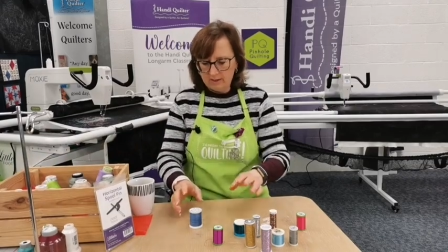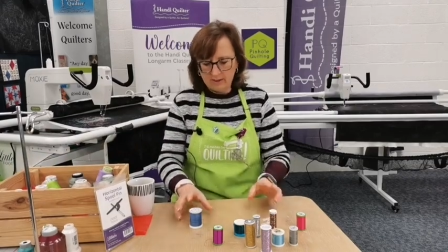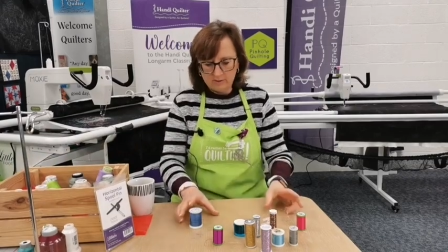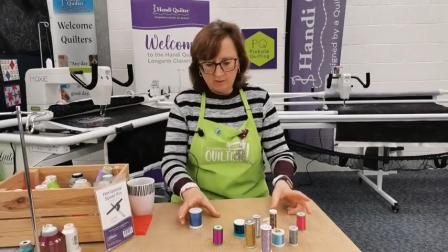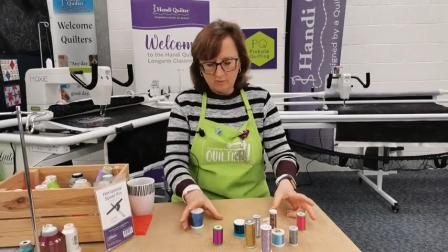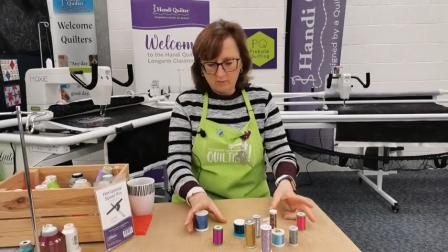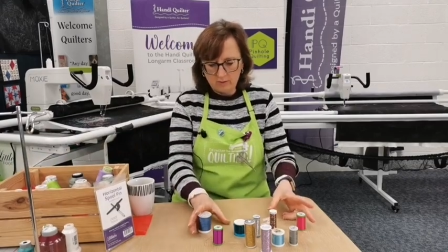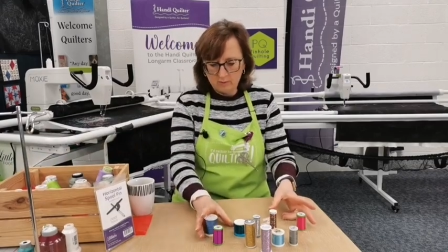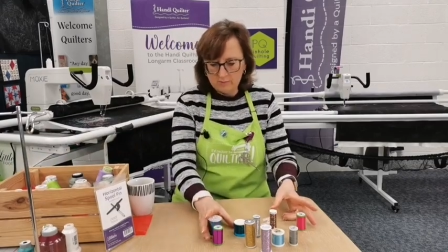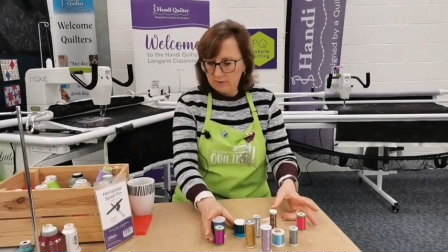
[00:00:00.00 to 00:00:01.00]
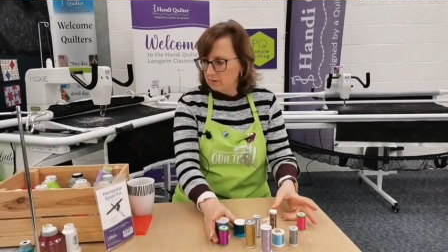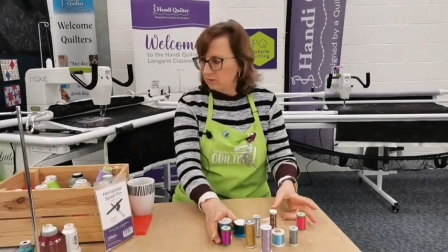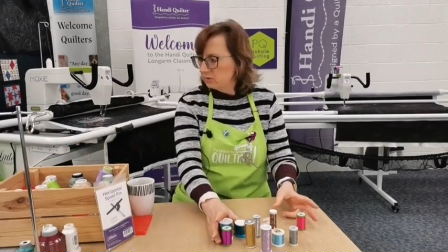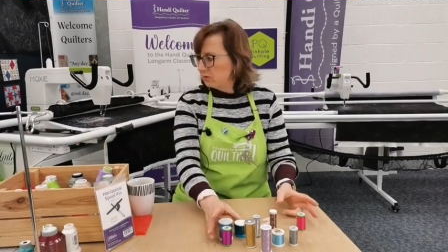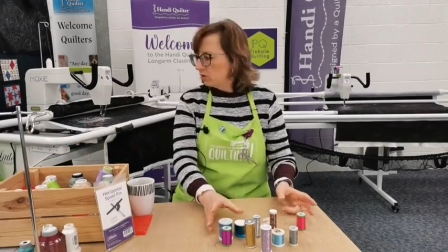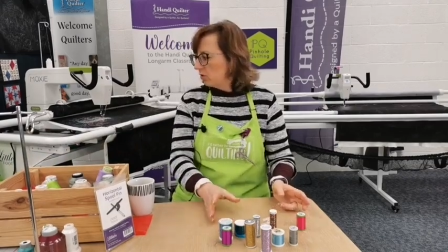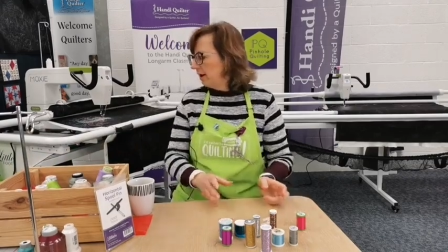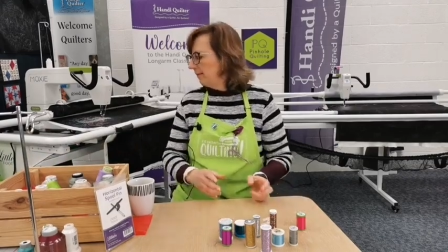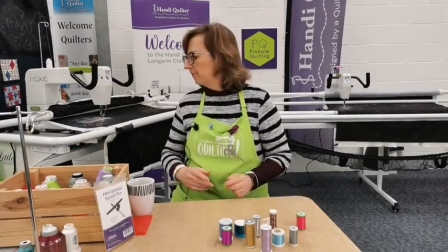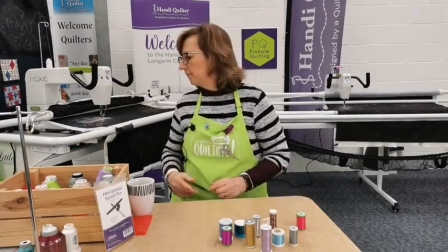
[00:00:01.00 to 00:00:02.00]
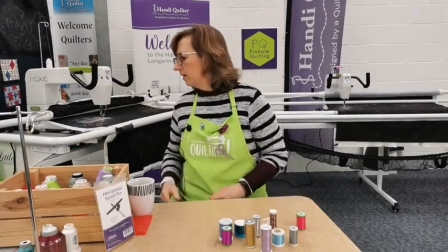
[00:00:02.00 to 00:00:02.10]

and I thought it would be good to try.